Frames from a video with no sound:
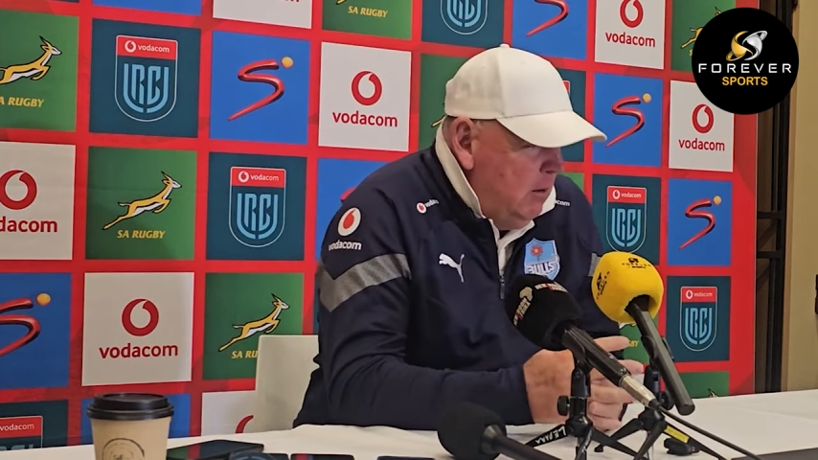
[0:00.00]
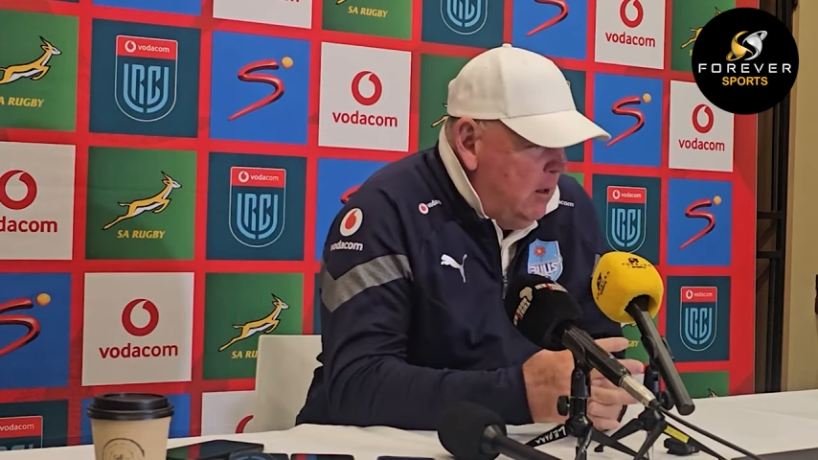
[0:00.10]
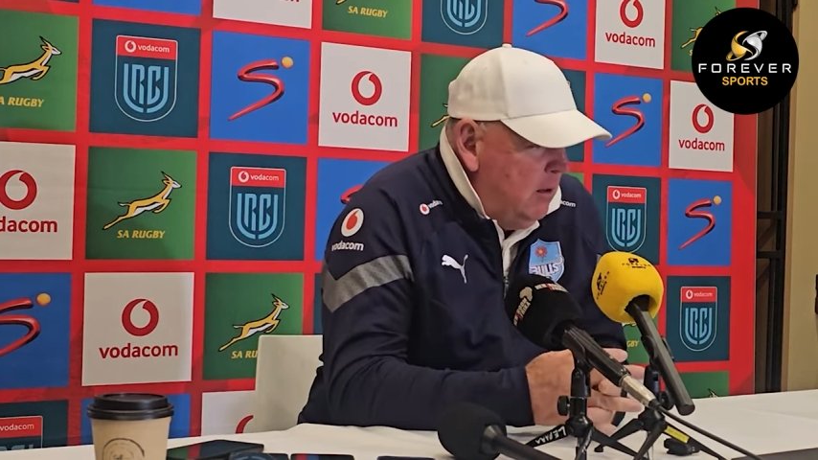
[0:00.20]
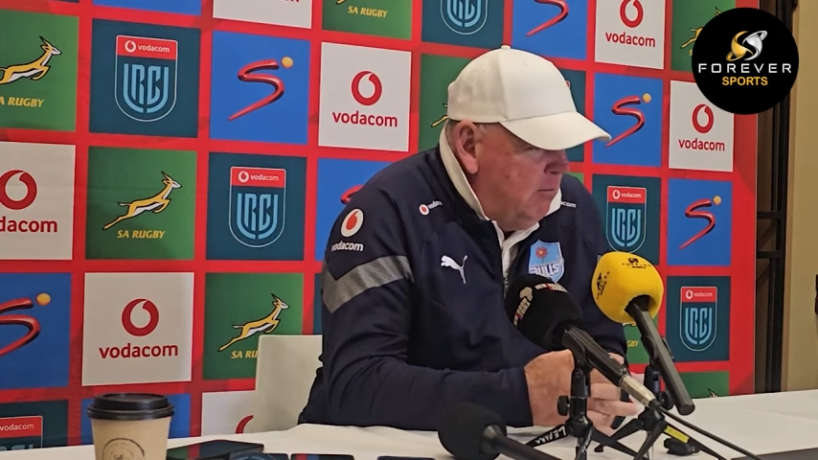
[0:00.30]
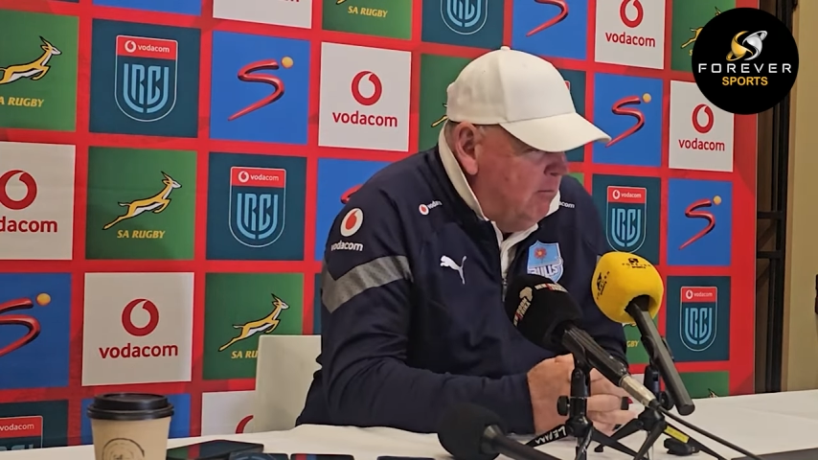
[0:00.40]

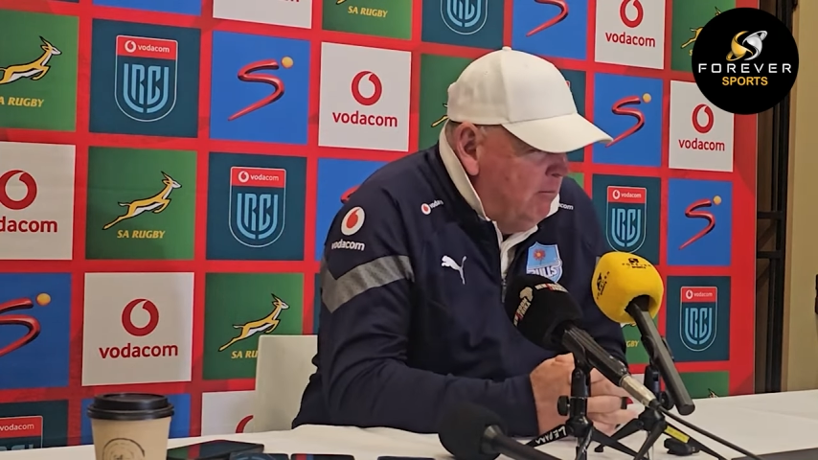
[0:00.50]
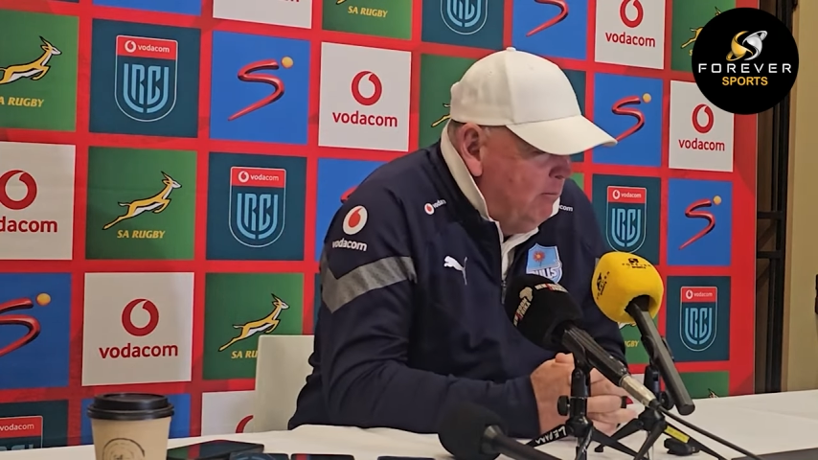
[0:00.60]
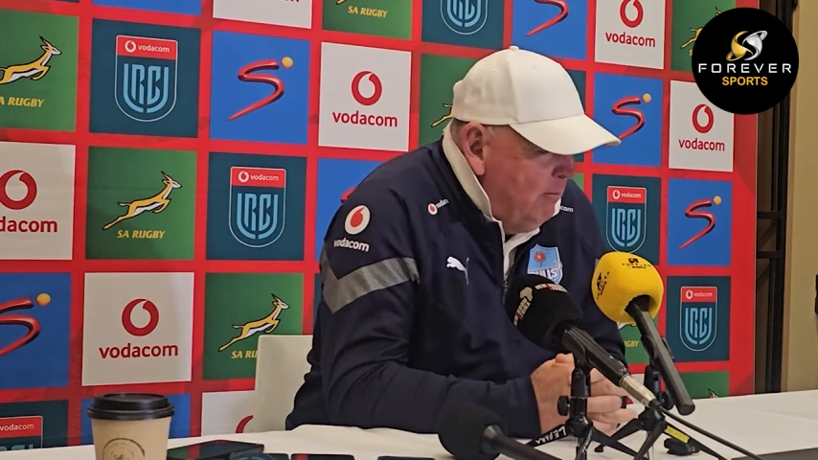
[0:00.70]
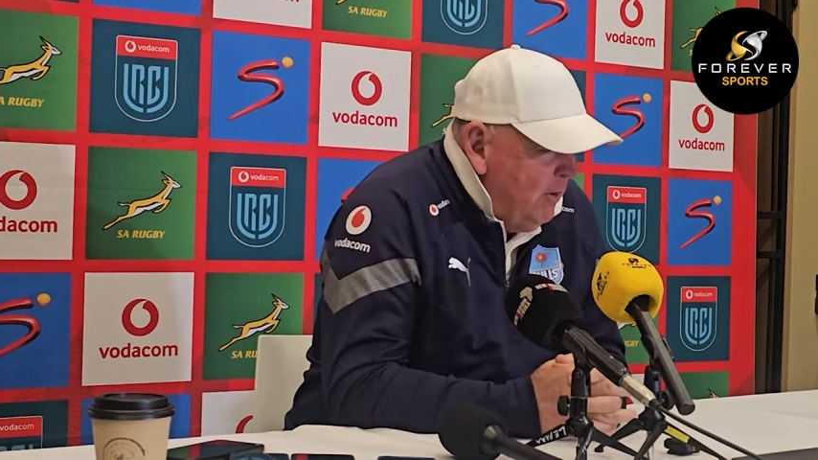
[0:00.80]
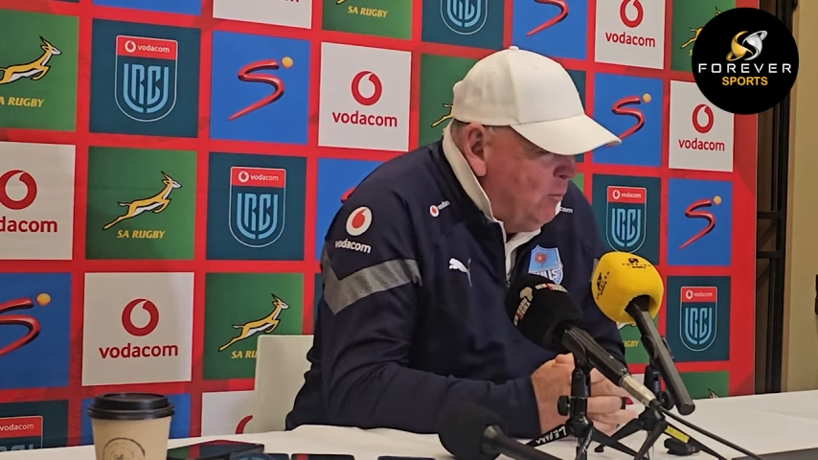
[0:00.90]
Um,
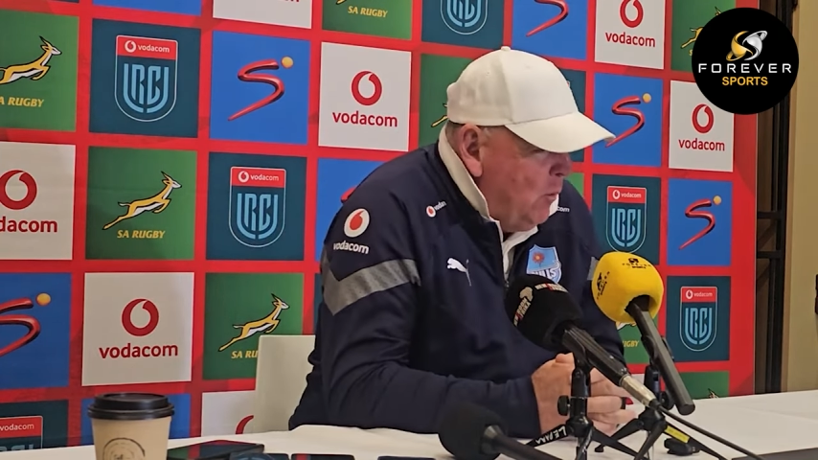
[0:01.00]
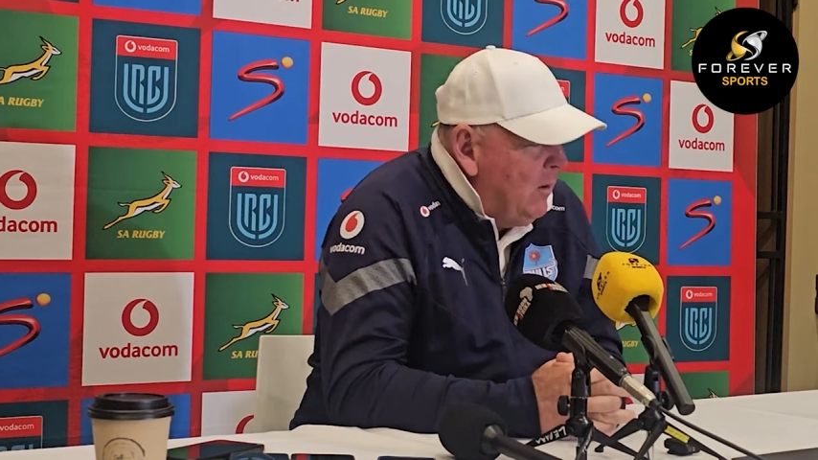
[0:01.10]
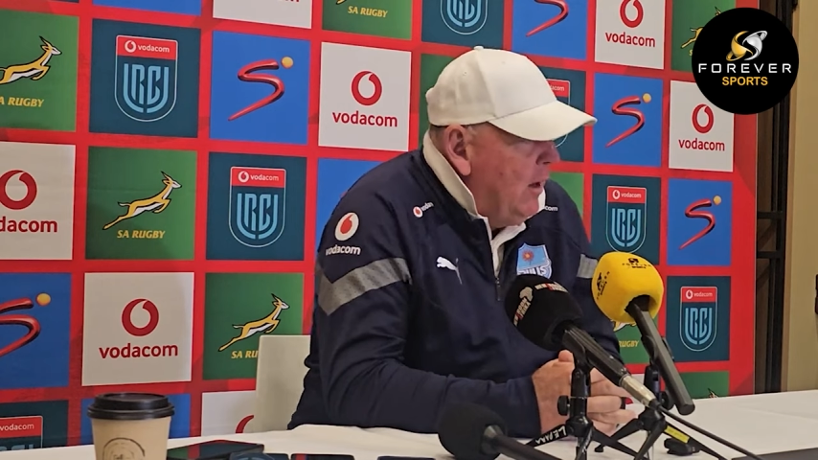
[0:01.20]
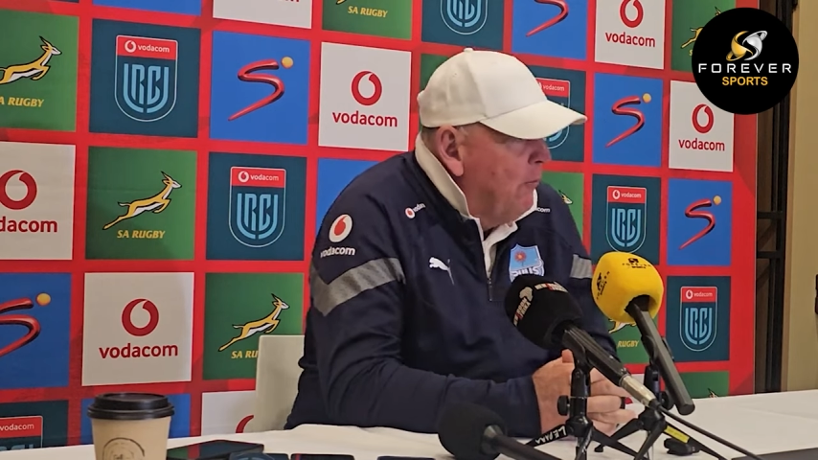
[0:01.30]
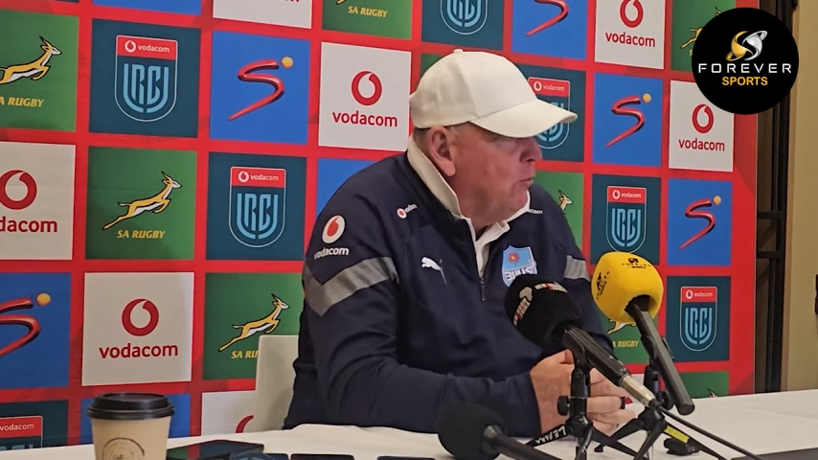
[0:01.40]
it
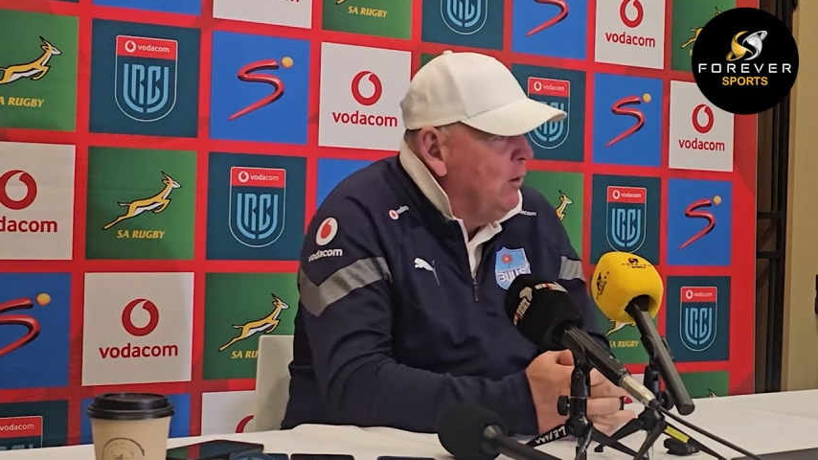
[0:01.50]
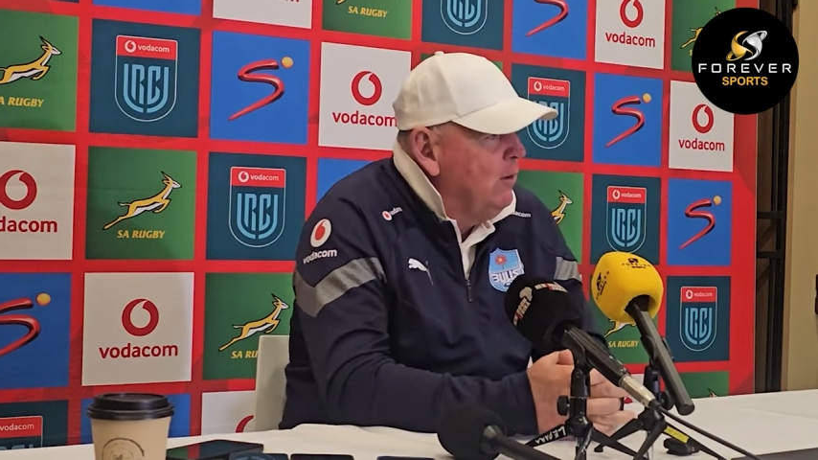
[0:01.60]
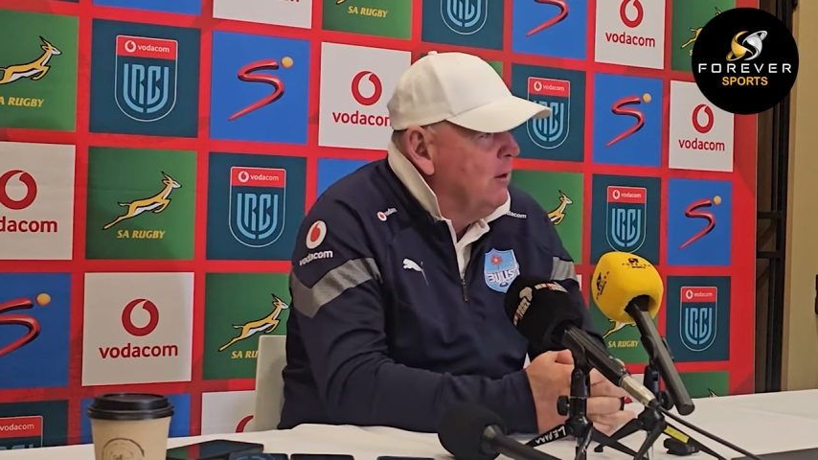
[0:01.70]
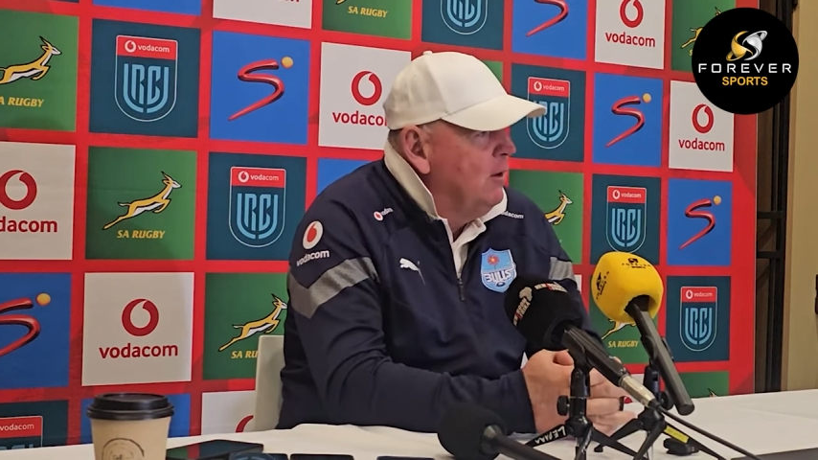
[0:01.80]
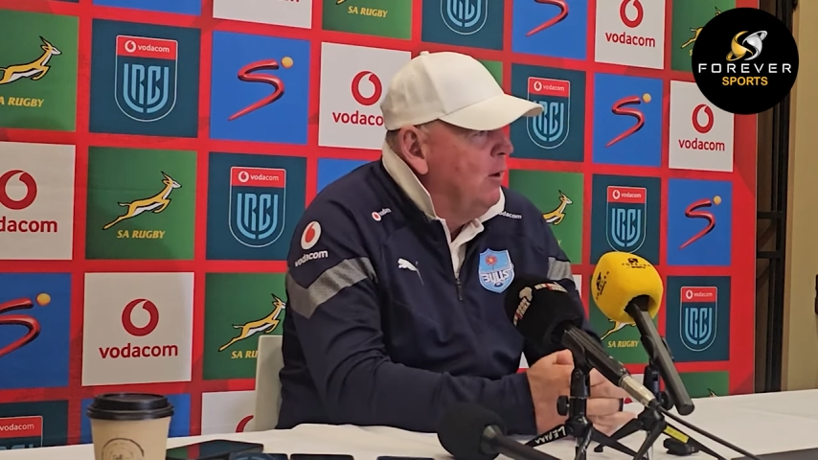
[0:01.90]
probably helps
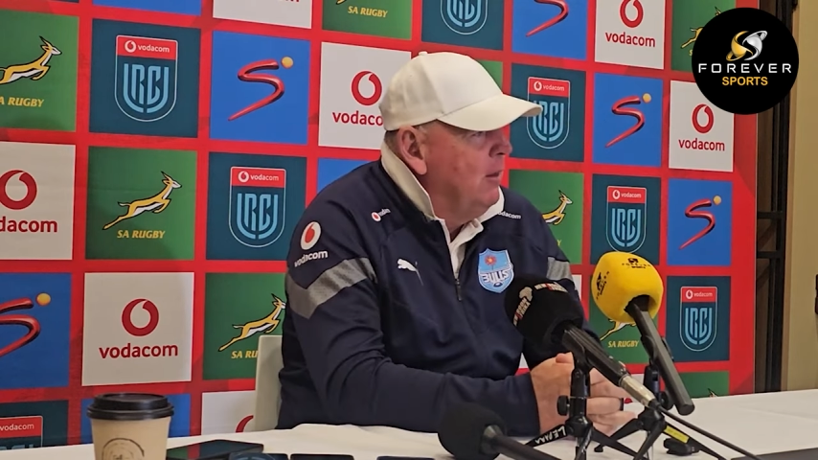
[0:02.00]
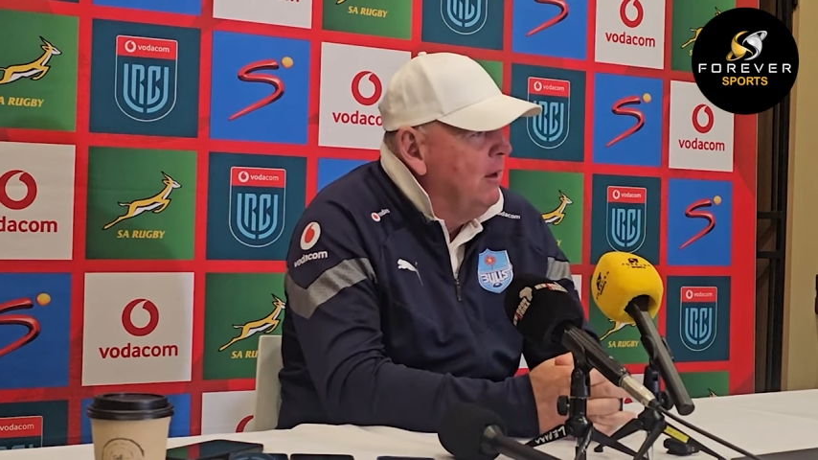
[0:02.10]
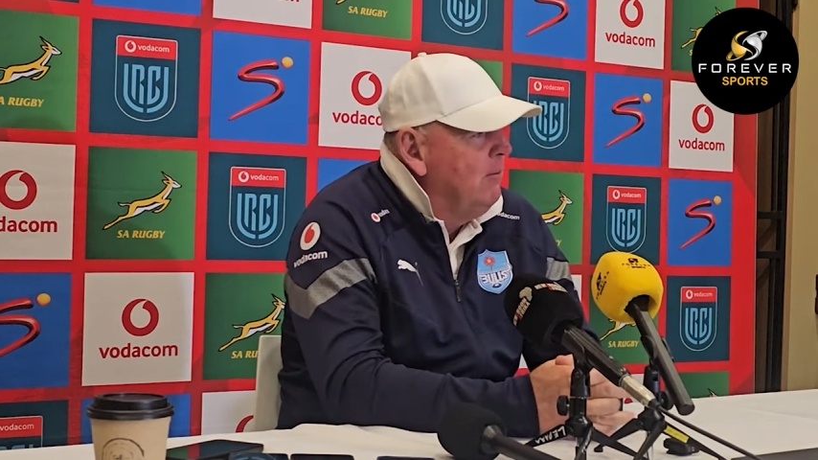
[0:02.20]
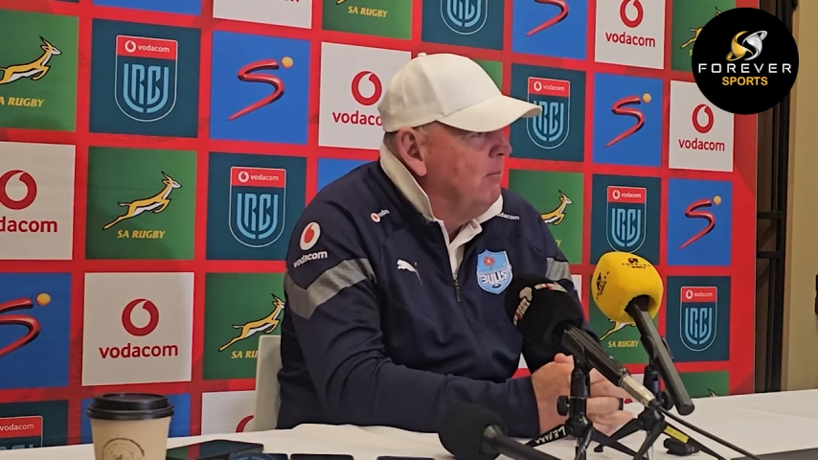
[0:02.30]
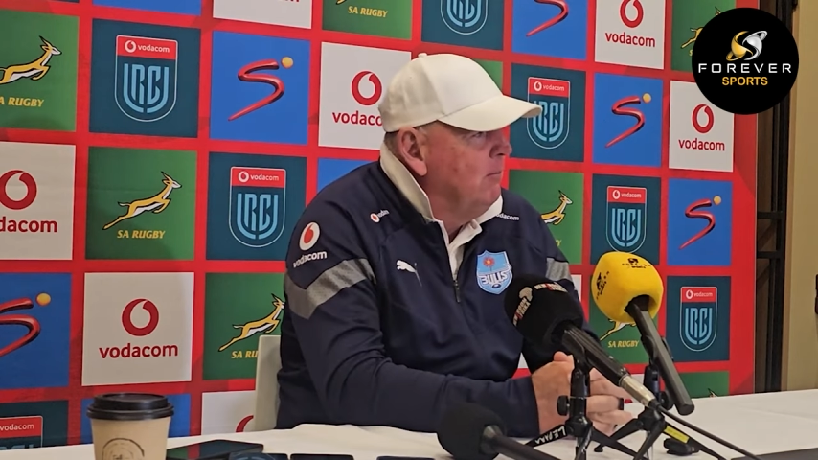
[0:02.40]
because I know that